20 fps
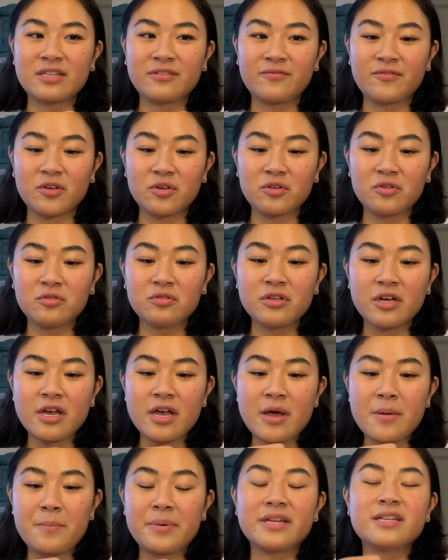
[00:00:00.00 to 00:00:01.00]
food,
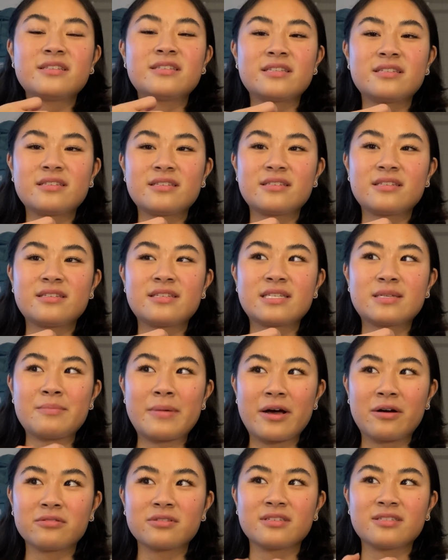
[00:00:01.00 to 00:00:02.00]
but it
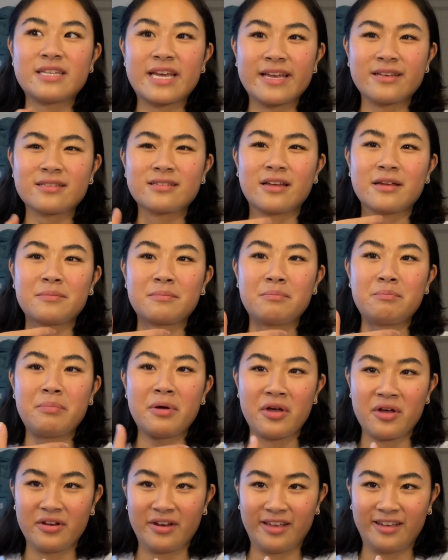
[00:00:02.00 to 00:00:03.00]
smells and tastes like
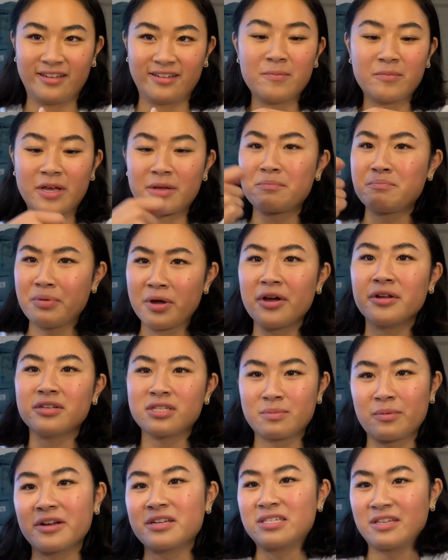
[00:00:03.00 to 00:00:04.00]
burning, like burnt
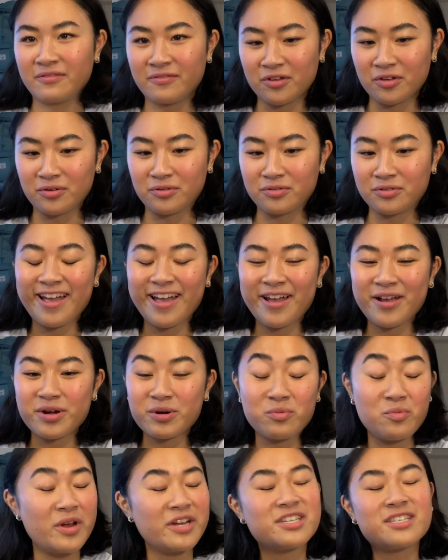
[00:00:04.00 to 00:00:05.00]
spicy food,
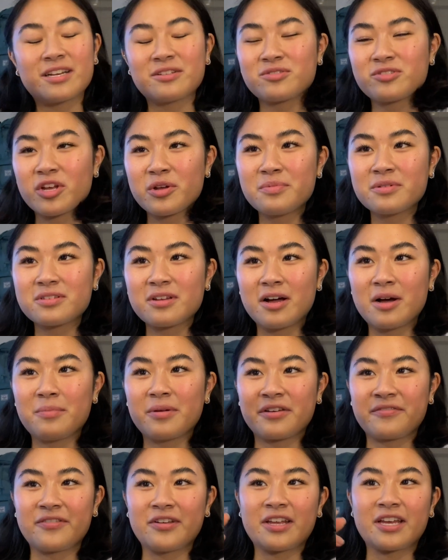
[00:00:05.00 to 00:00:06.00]
which sounds so bizarre, but
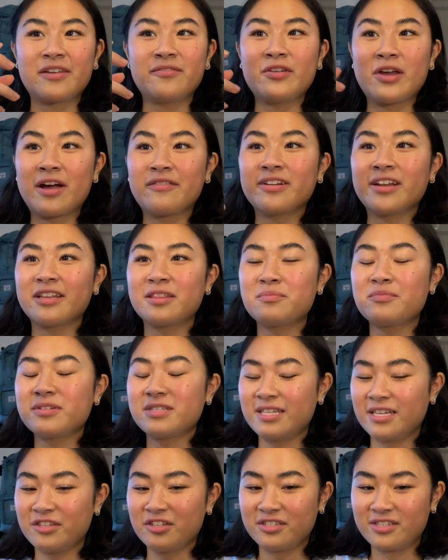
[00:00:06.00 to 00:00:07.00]
I feel like if you haven't had the
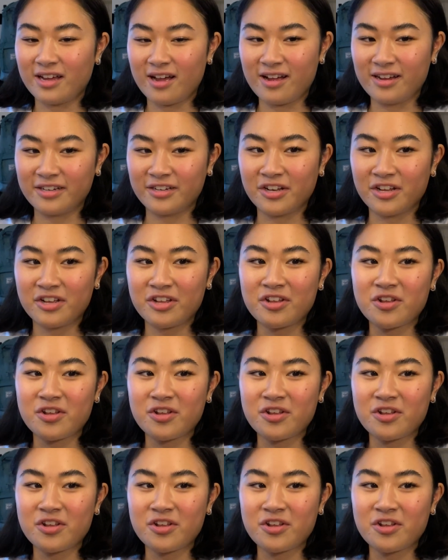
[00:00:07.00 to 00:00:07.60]
procedure done,